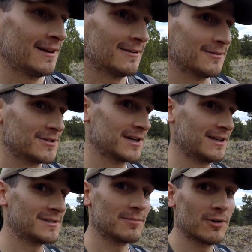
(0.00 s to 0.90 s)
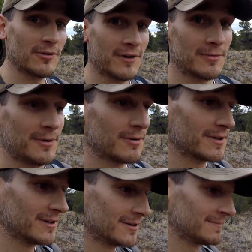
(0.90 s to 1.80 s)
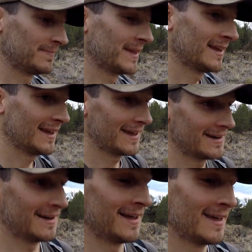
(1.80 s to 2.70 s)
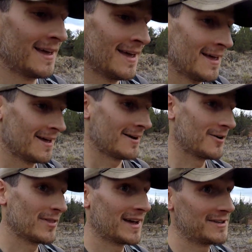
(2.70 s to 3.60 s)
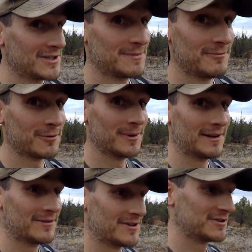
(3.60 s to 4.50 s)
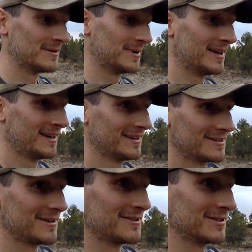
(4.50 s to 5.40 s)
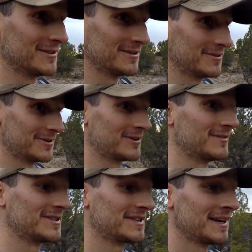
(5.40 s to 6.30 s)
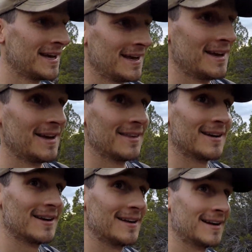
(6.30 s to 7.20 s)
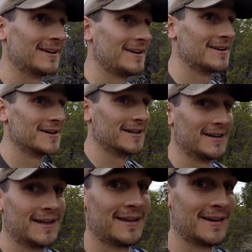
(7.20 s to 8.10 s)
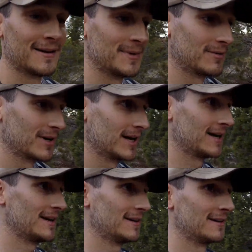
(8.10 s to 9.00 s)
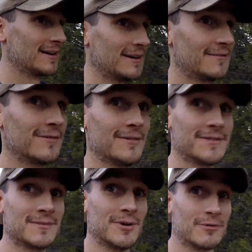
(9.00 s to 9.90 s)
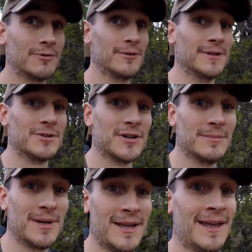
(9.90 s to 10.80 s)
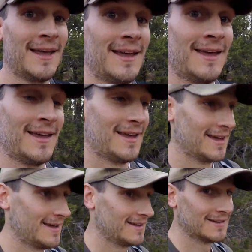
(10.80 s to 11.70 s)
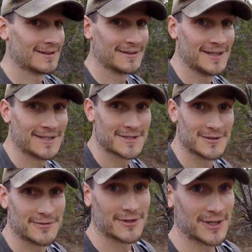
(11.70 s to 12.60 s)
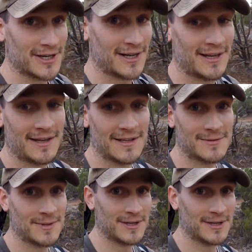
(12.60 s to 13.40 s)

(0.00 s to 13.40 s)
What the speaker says: which I had some prolotherapy work done on, and all that just before we left for the trip. So I was a little nervous that I'd get out here and not be able to hike and kind of somewhat ruin the trip. And luckily, so far, it's been